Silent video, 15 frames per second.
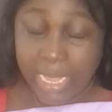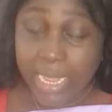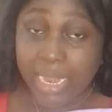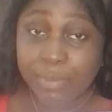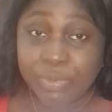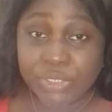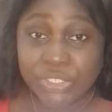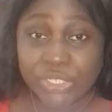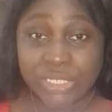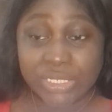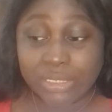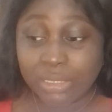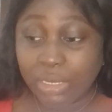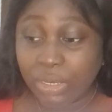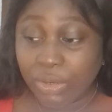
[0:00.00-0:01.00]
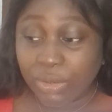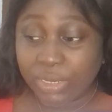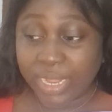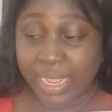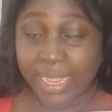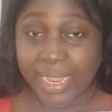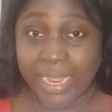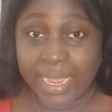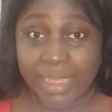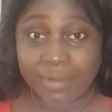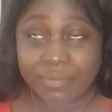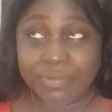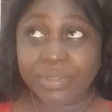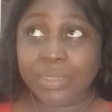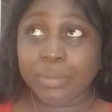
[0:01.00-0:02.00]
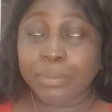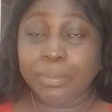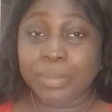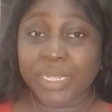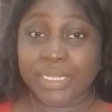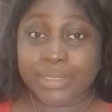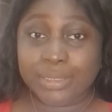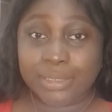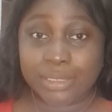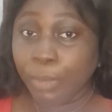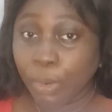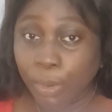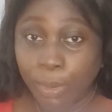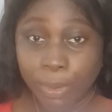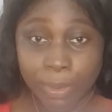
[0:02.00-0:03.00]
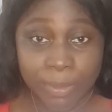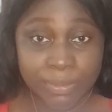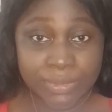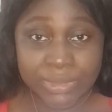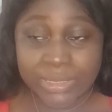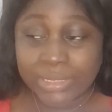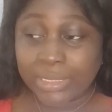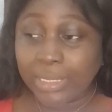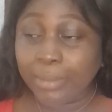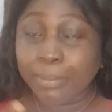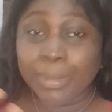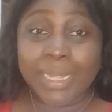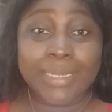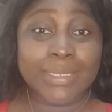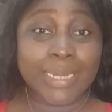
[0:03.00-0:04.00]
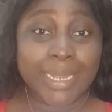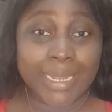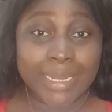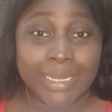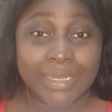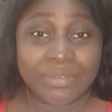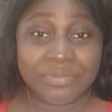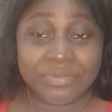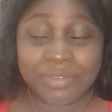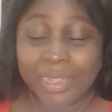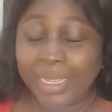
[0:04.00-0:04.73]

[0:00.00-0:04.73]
I appreciate it a lot. I have the best moms in my life.